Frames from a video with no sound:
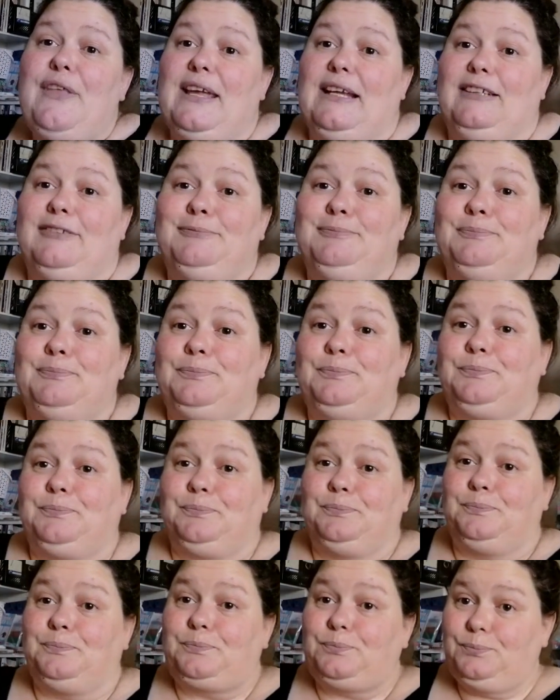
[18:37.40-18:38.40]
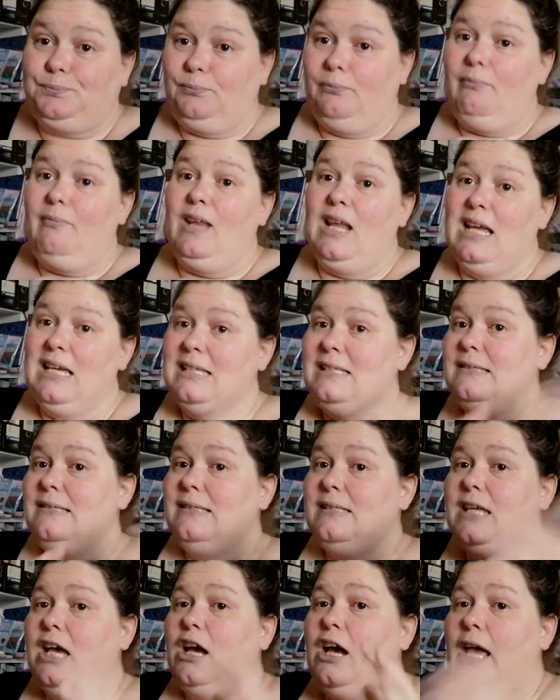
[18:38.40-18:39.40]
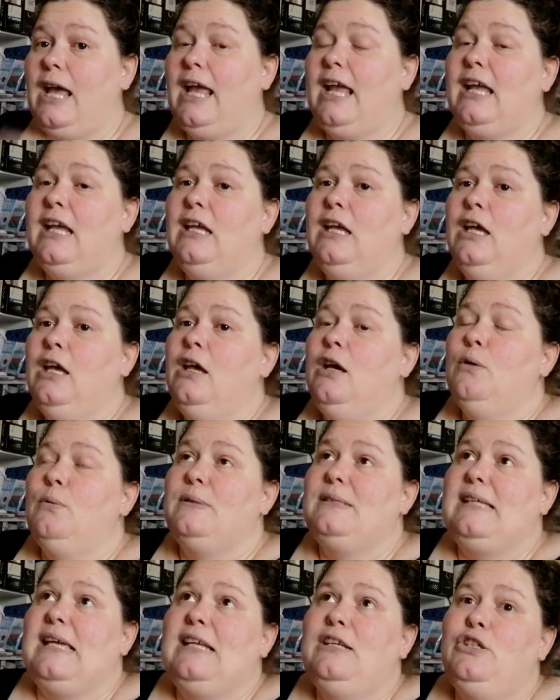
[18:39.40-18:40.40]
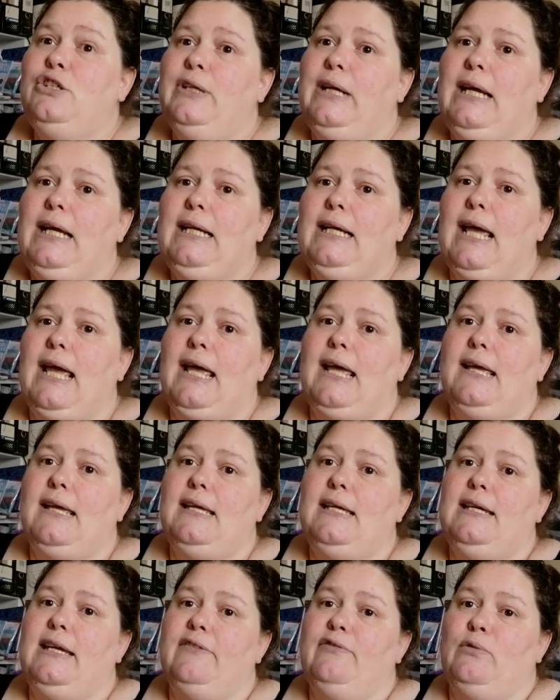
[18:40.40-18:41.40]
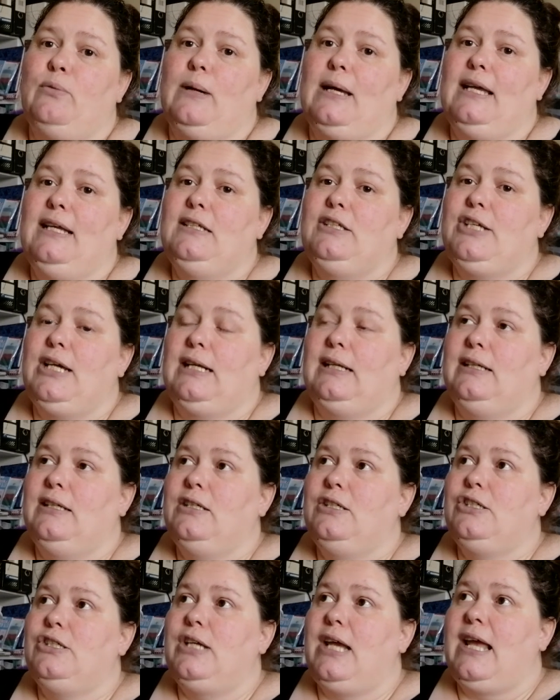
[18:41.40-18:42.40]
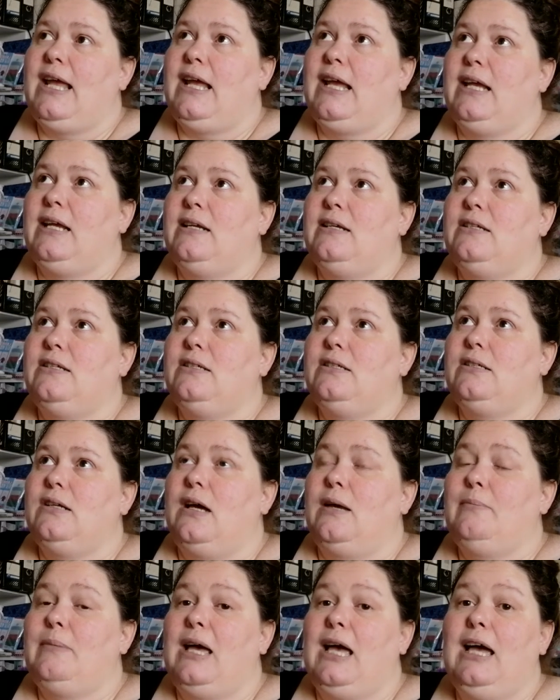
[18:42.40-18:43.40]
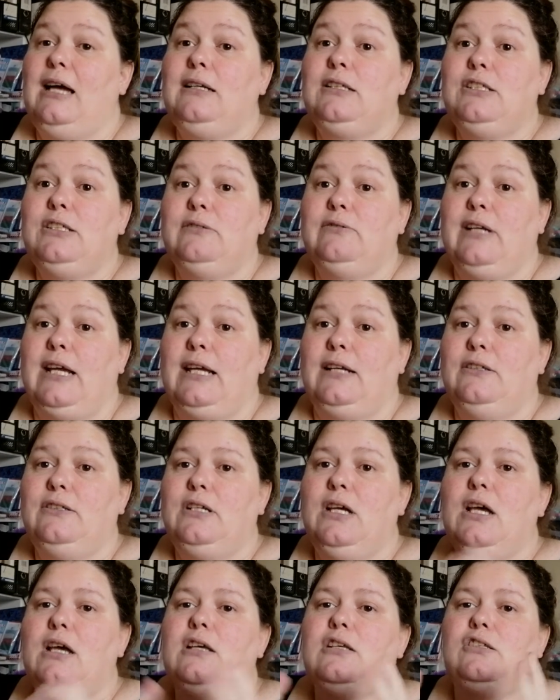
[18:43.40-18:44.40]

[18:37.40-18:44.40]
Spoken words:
thing is I was entering a giveaway challenge, and I mucked around